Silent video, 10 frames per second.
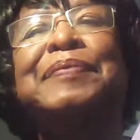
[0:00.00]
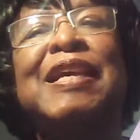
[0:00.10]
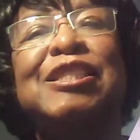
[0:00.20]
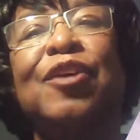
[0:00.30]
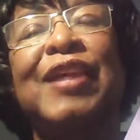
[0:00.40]

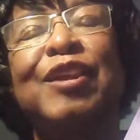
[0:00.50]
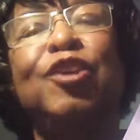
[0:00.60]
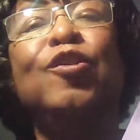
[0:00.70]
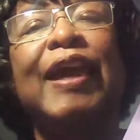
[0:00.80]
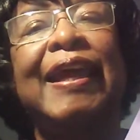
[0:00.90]
so that
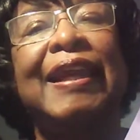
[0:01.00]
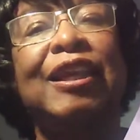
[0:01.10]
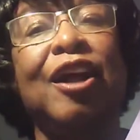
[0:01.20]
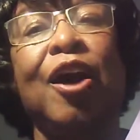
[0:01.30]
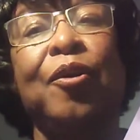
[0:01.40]
you can
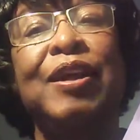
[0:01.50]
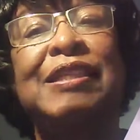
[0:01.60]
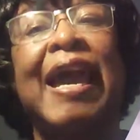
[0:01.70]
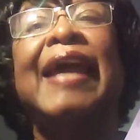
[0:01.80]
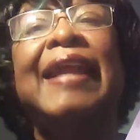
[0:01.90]
encourage
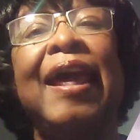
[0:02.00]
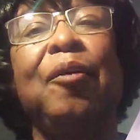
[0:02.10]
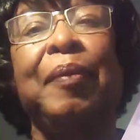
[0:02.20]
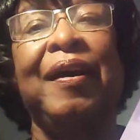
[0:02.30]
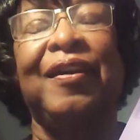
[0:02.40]
and
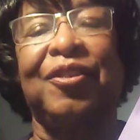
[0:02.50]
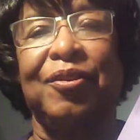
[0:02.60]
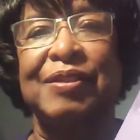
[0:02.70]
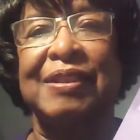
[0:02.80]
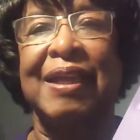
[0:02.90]
help
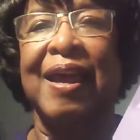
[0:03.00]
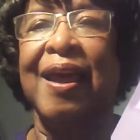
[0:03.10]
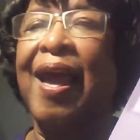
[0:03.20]
others?